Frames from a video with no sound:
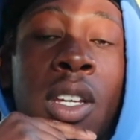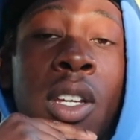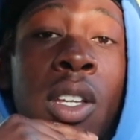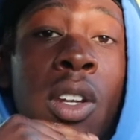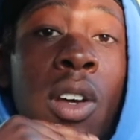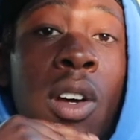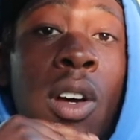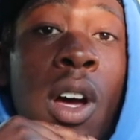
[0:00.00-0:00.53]

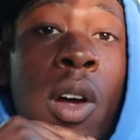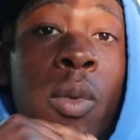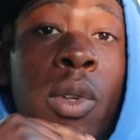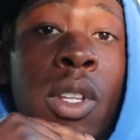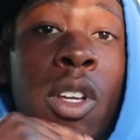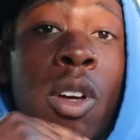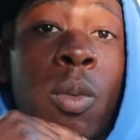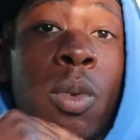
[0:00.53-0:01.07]
You know, I
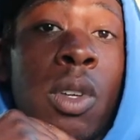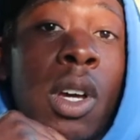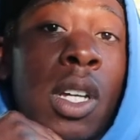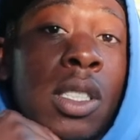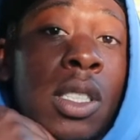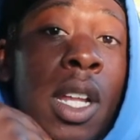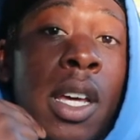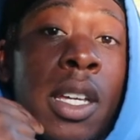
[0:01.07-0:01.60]
really hope you
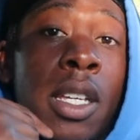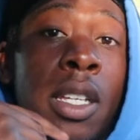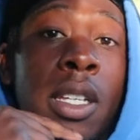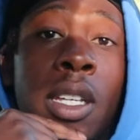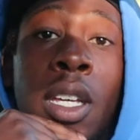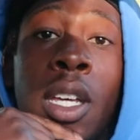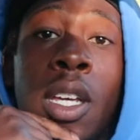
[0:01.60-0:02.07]
guys like it.